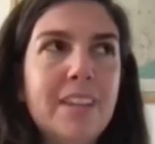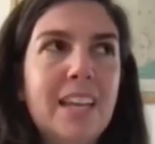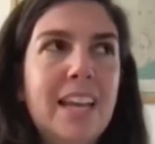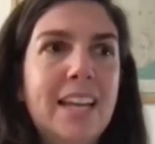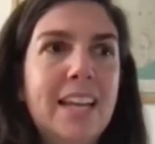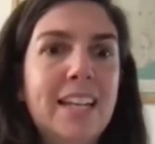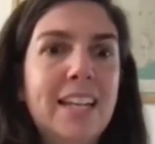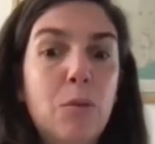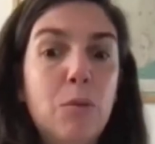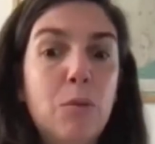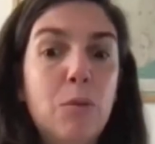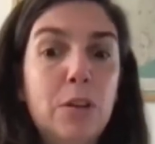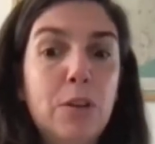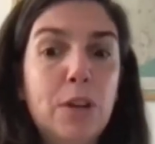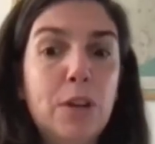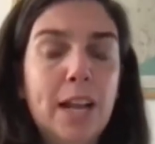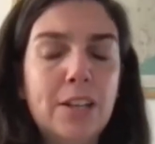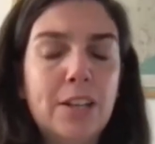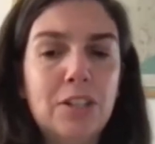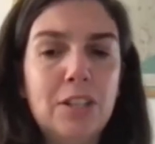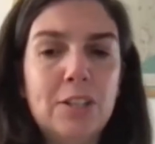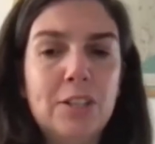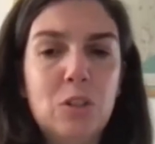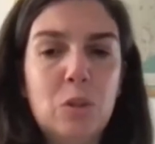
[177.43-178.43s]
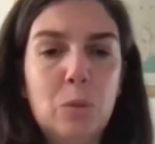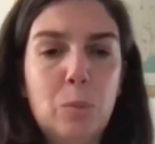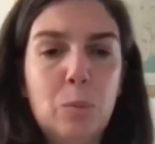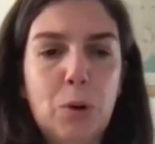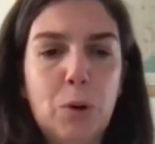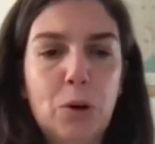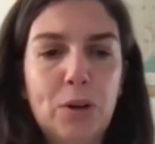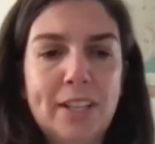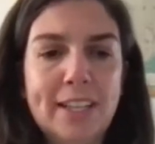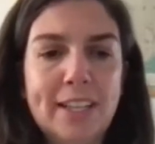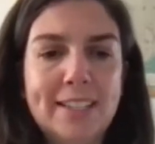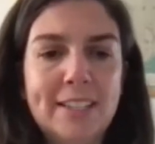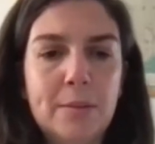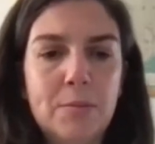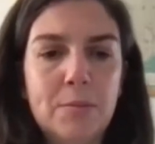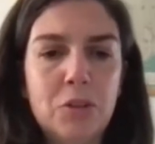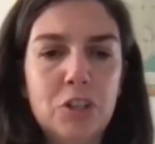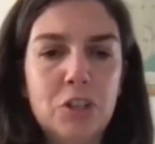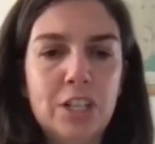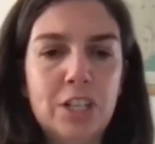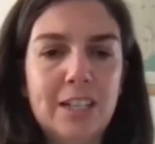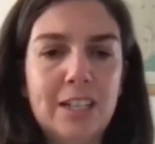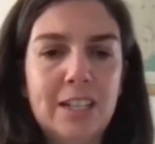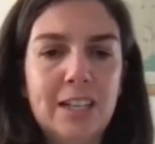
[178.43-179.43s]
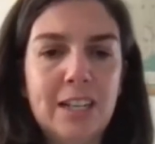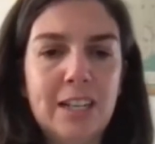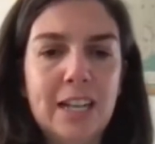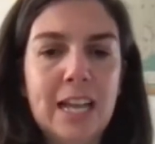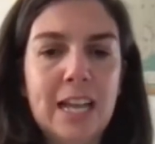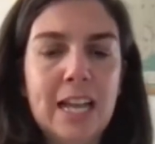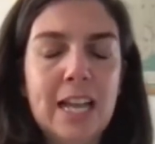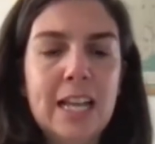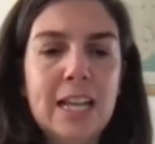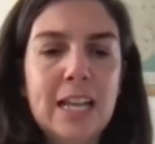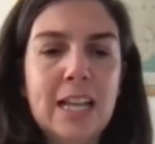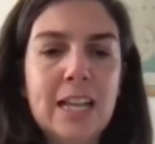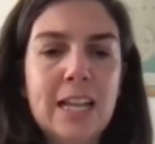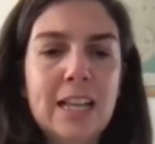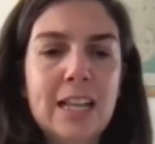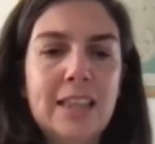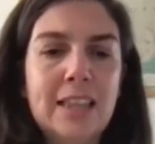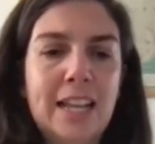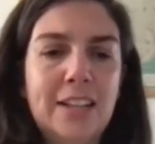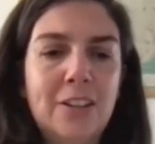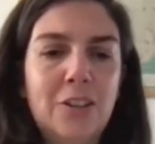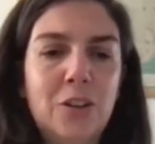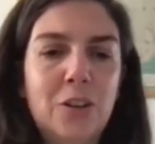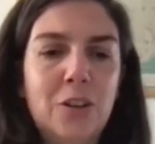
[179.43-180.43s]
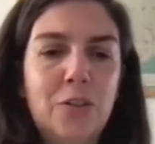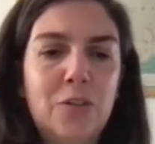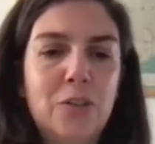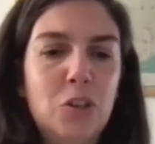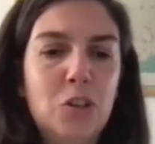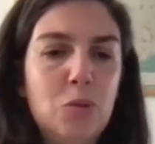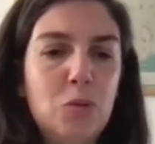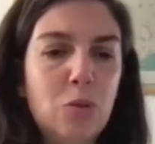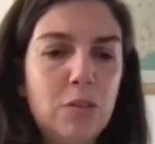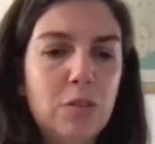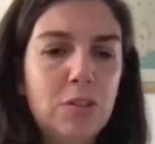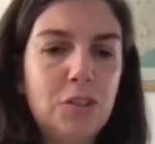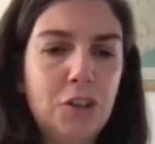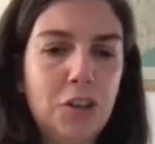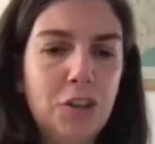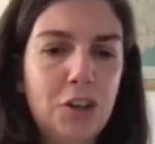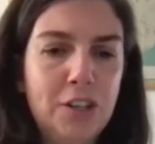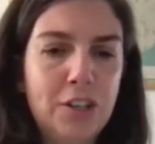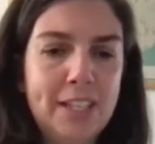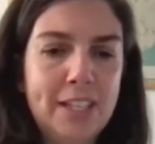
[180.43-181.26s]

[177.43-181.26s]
and that we could actually support the assumption that the visual turn